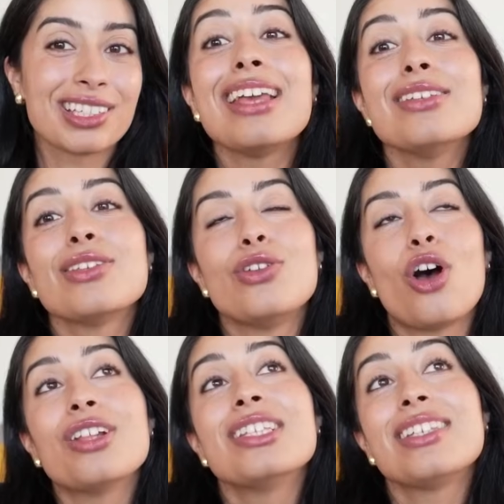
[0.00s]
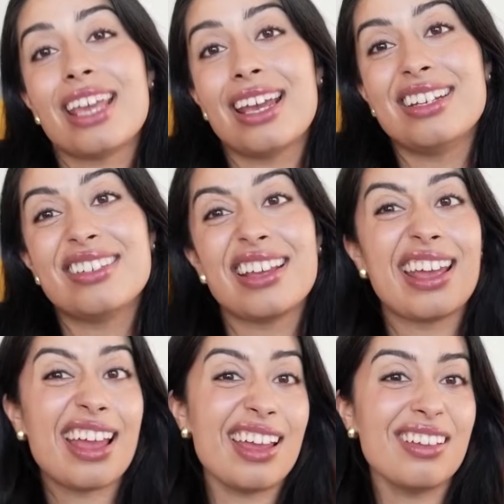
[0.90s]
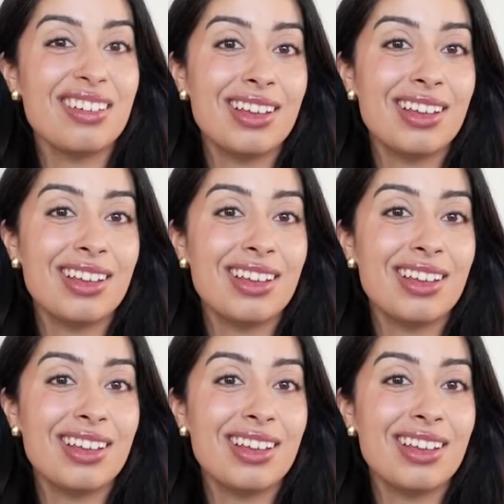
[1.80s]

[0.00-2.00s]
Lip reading: He's not scared to say, hey,